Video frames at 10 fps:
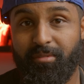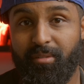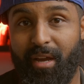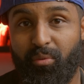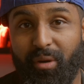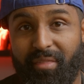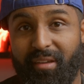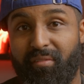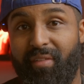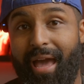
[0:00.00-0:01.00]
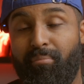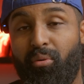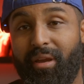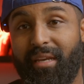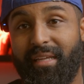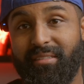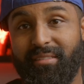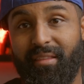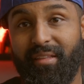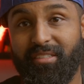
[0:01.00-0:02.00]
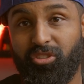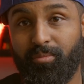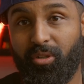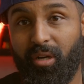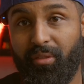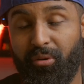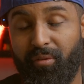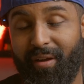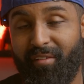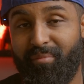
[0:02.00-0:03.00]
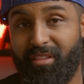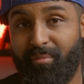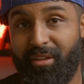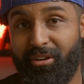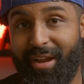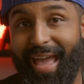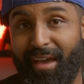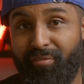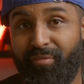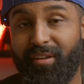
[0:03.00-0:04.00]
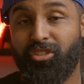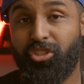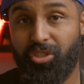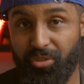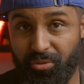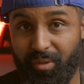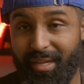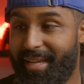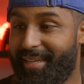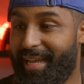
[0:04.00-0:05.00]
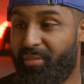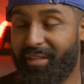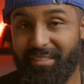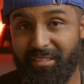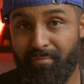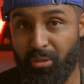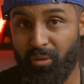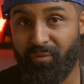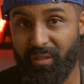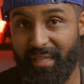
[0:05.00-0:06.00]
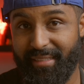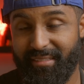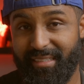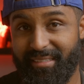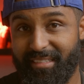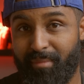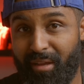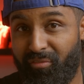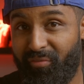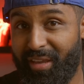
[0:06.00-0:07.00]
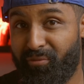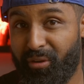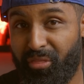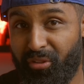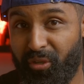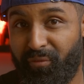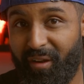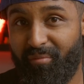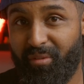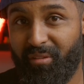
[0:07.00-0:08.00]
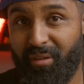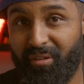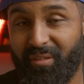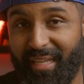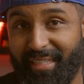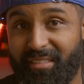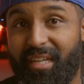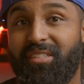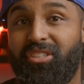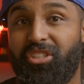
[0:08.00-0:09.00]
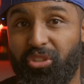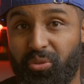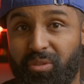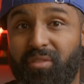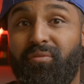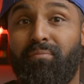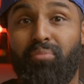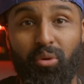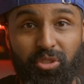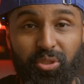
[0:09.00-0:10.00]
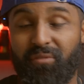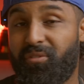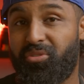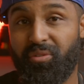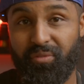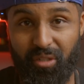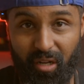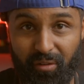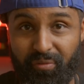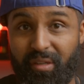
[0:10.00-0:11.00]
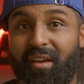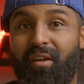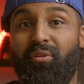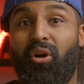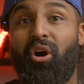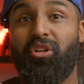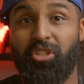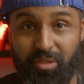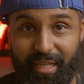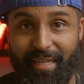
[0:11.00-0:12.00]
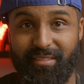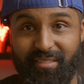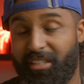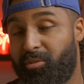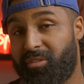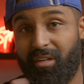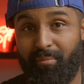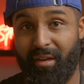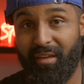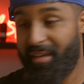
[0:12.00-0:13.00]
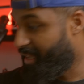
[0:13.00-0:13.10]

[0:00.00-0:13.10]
comes to mind when I think of that point is this Summicron 35mm f2. Now this is a beautiful lens. This is my favorite 35mm lens to use for portrait, for street photography, for all use cases. I use it on my